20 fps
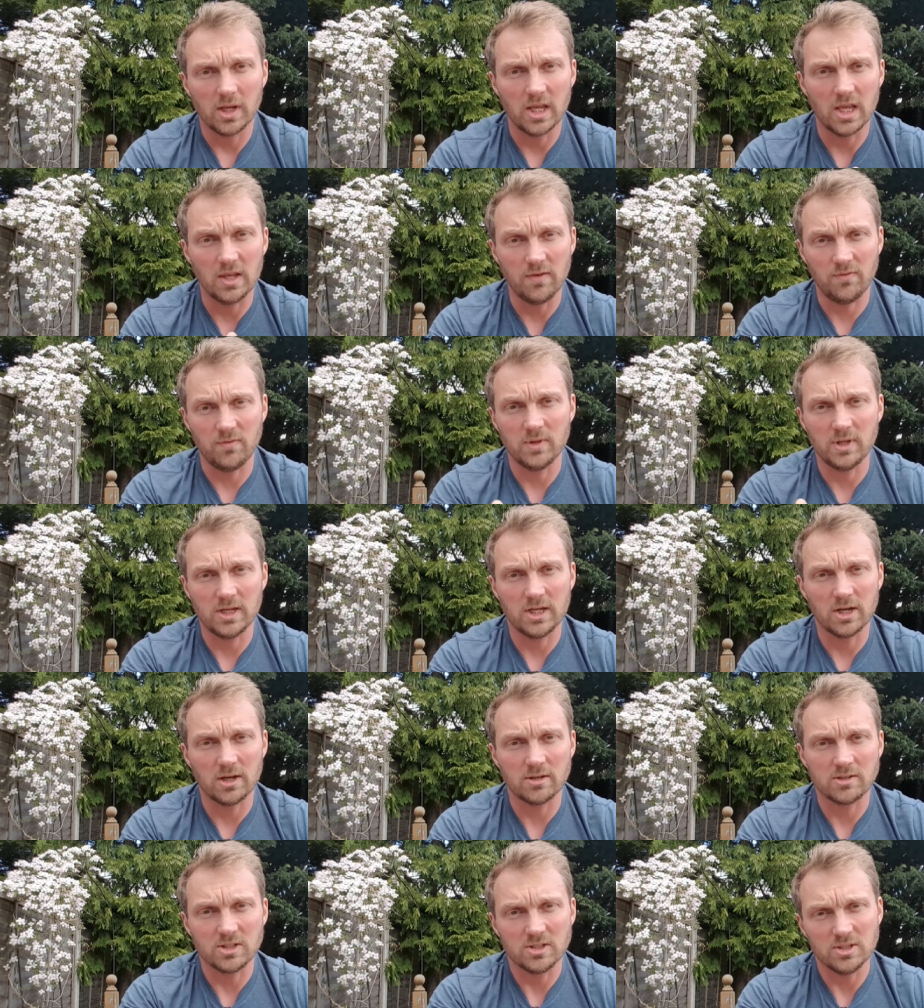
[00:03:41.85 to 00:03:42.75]
If you
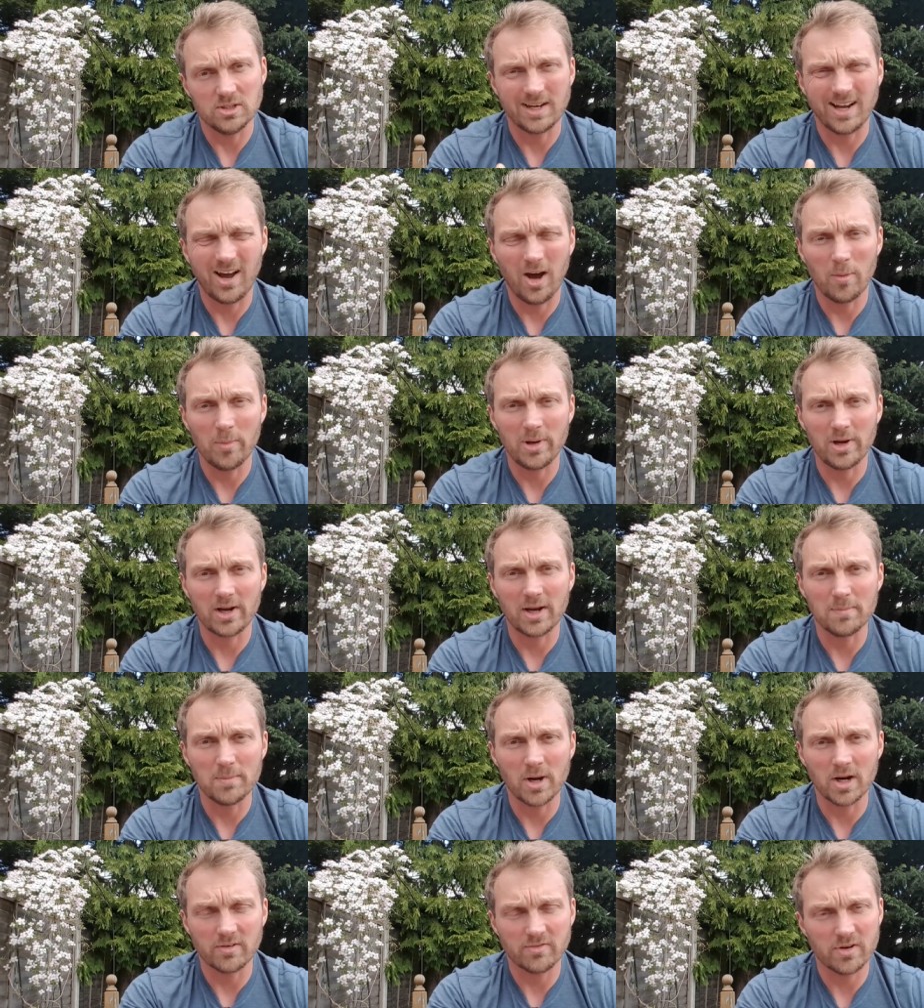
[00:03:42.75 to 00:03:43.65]
know, you can't be like a
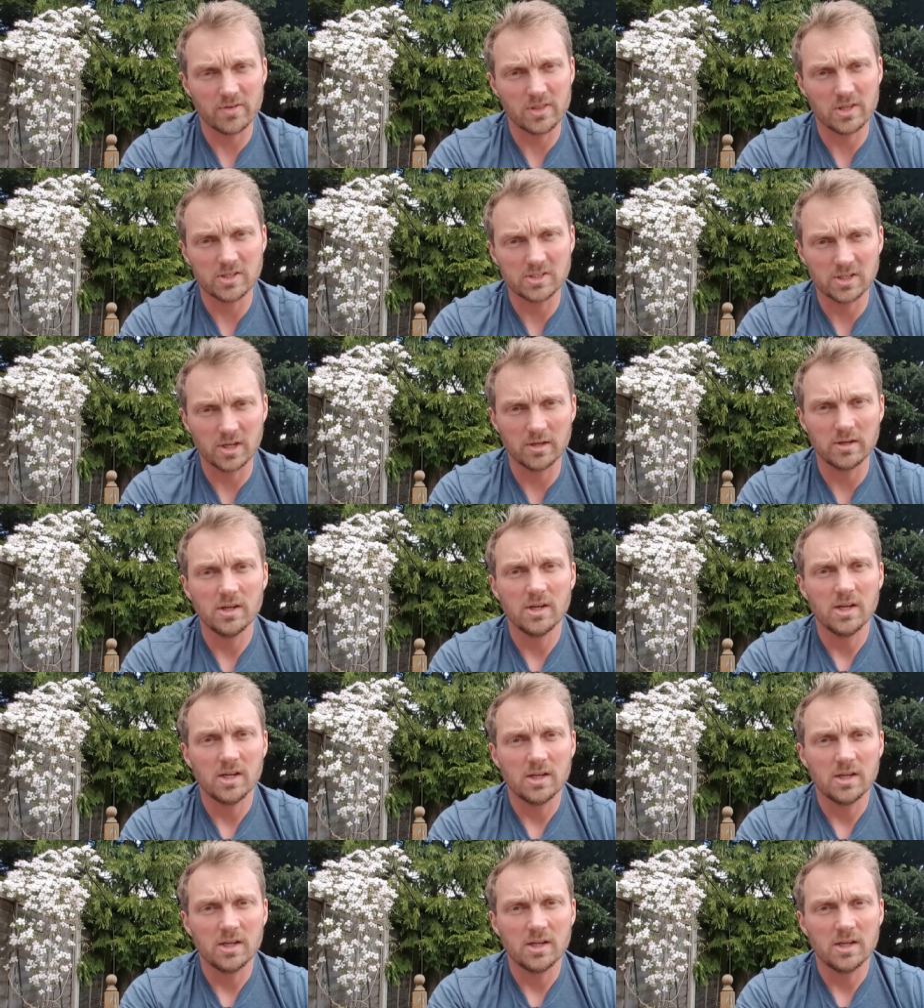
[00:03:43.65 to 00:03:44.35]
monk forever, so